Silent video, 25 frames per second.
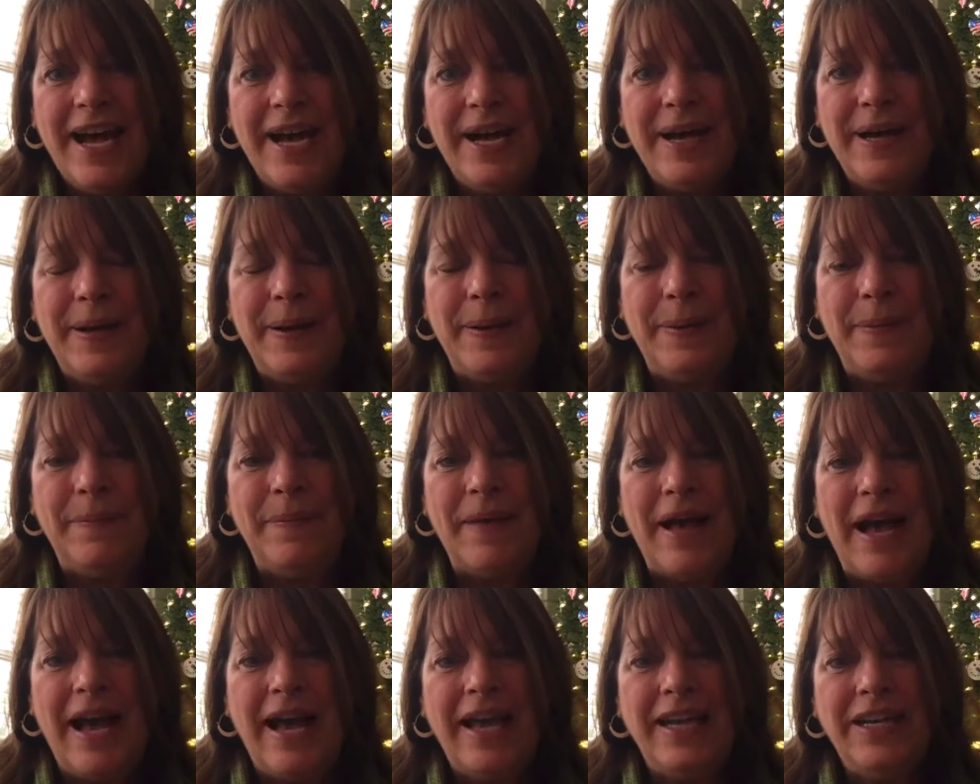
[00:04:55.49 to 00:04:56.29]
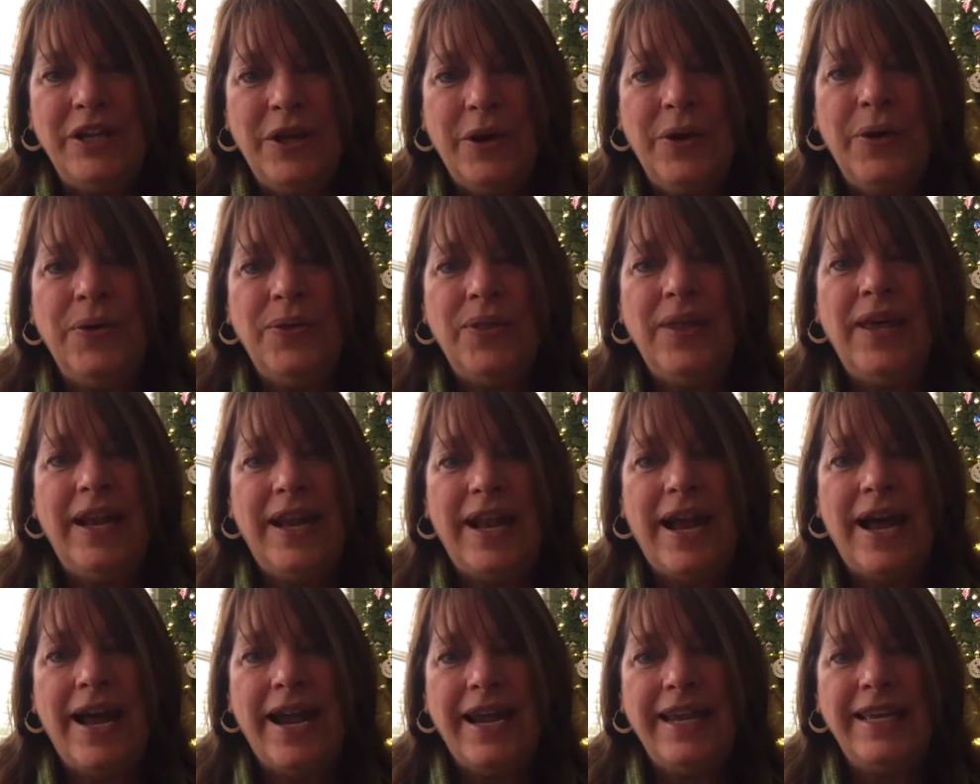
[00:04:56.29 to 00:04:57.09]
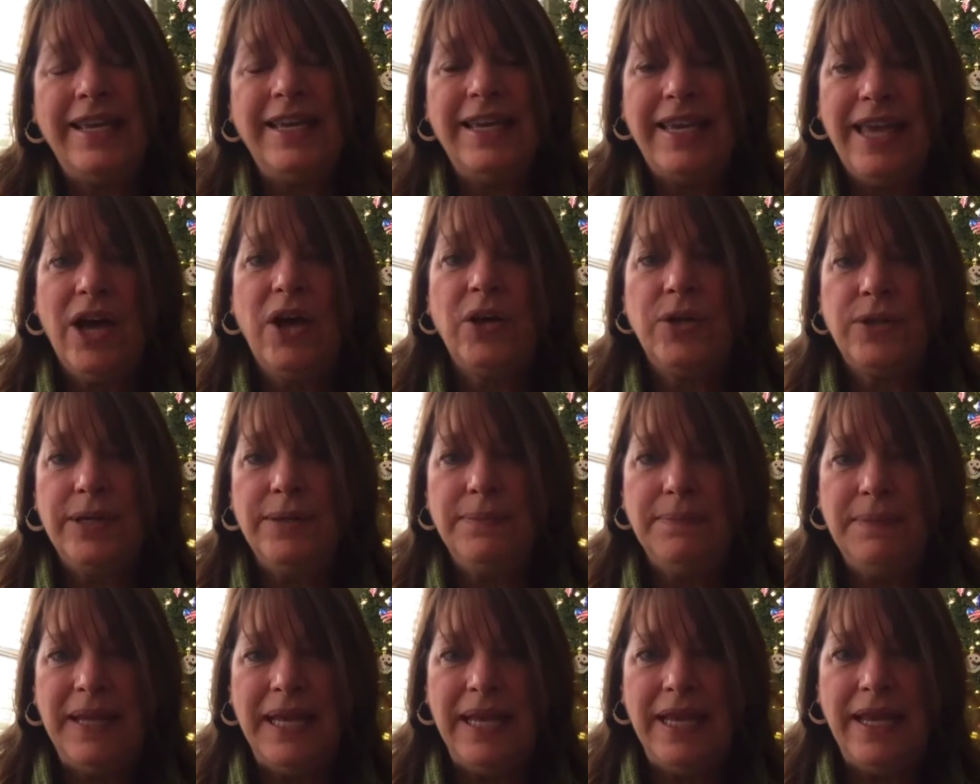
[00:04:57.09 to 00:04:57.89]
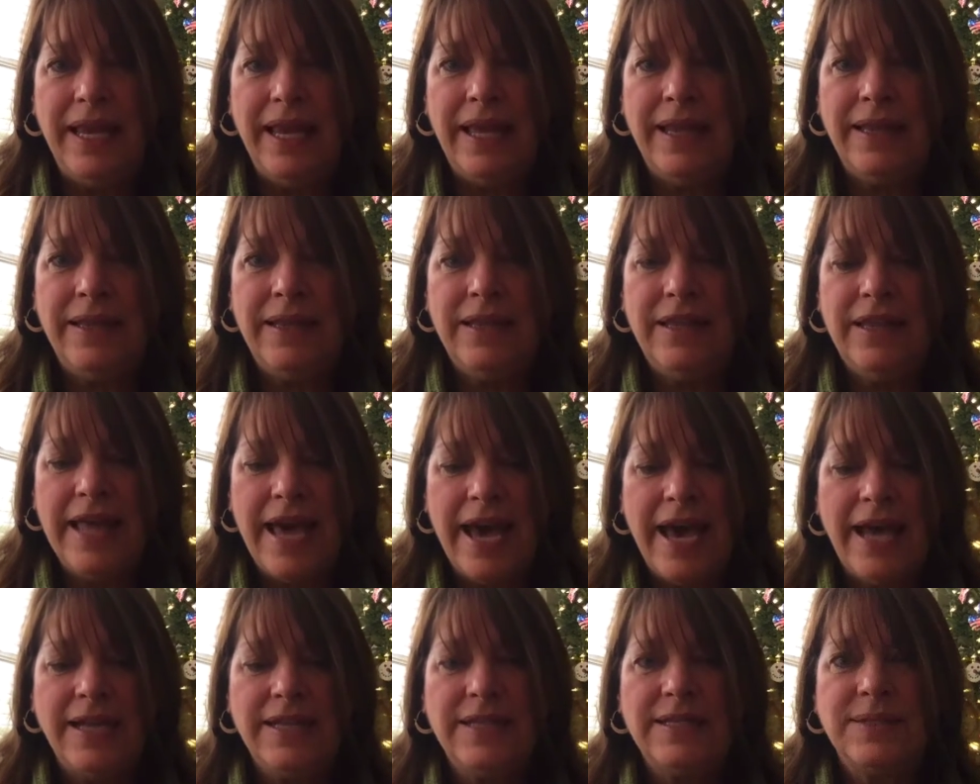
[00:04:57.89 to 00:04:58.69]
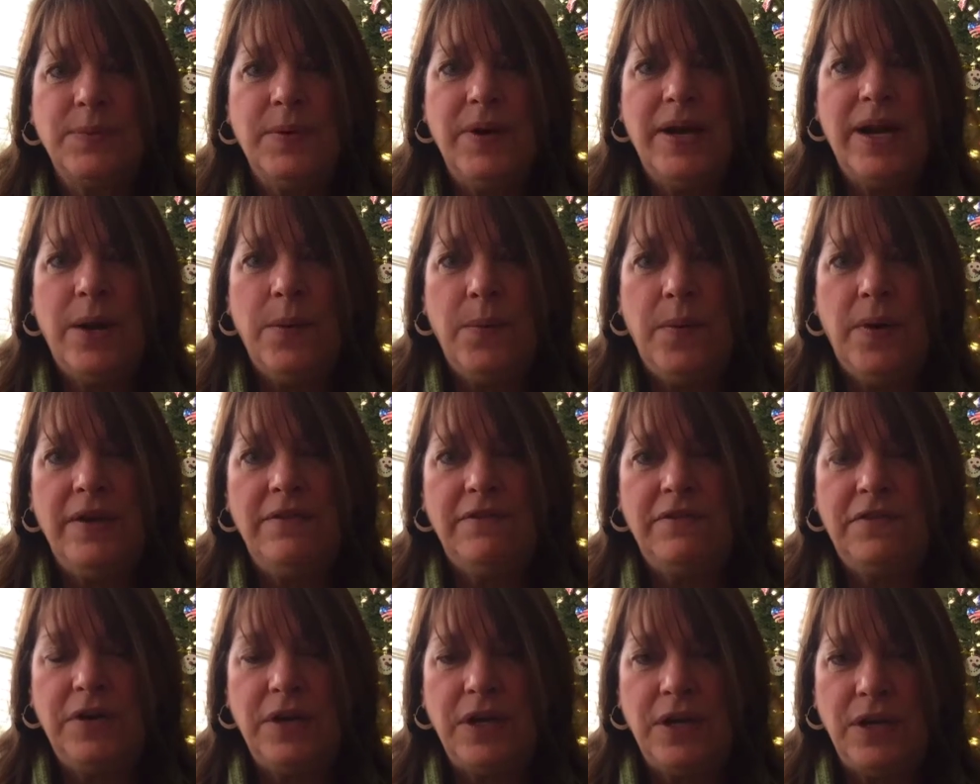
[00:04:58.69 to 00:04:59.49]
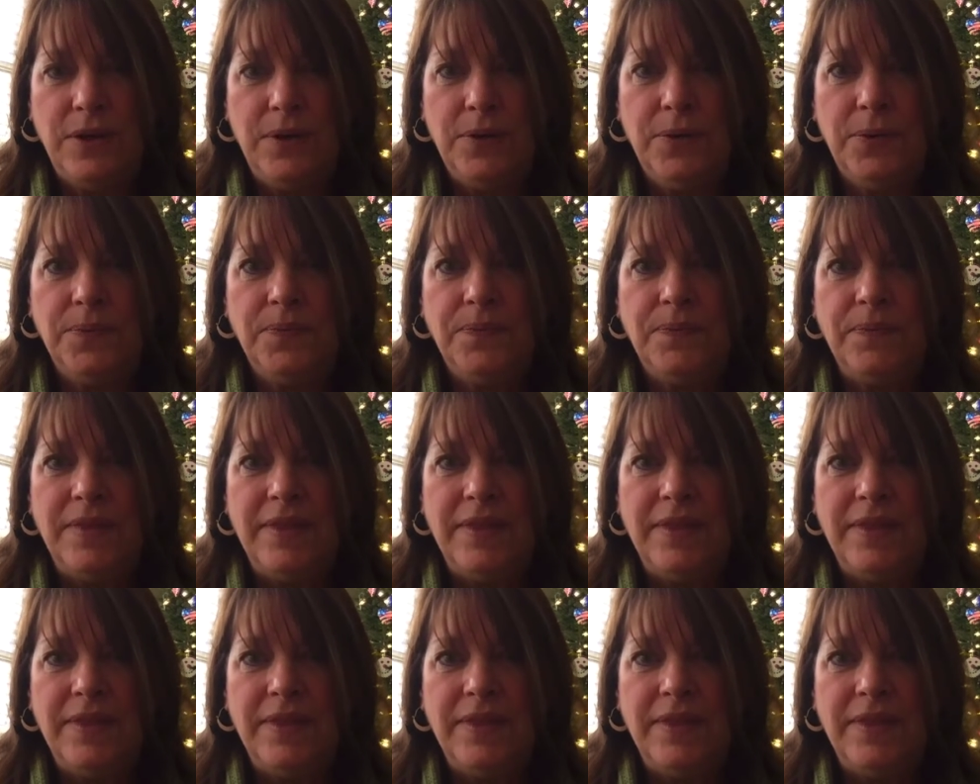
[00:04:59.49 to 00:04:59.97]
I know that I can count on me, and that is what I want for you.